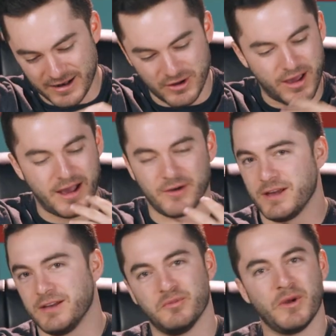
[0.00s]
I don't know how
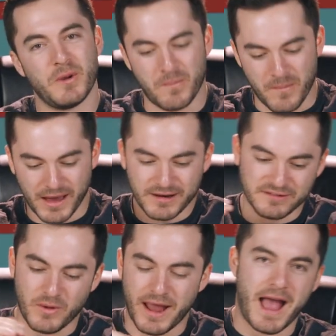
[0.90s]
he made
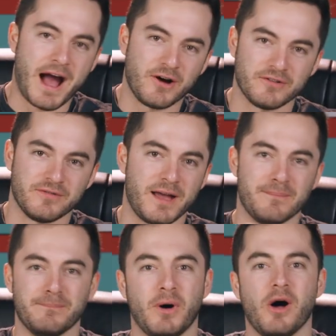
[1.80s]
his way out of
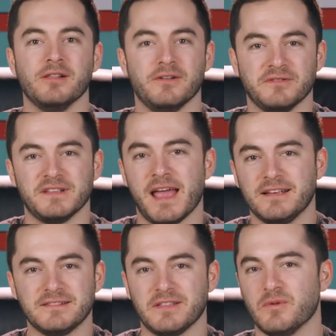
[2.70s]
that ball of
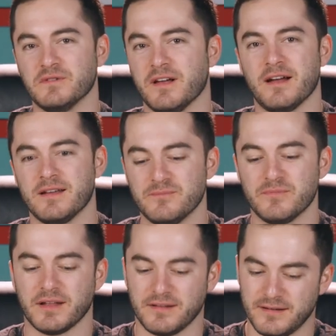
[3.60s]
snakes that was on him,
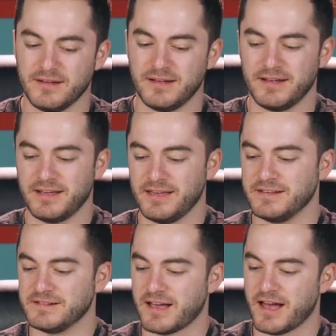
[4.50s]
but
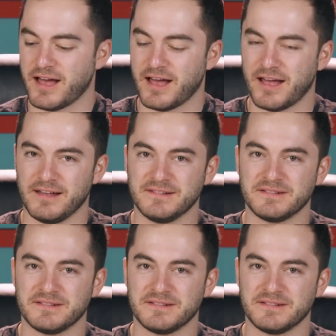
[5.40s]
he's a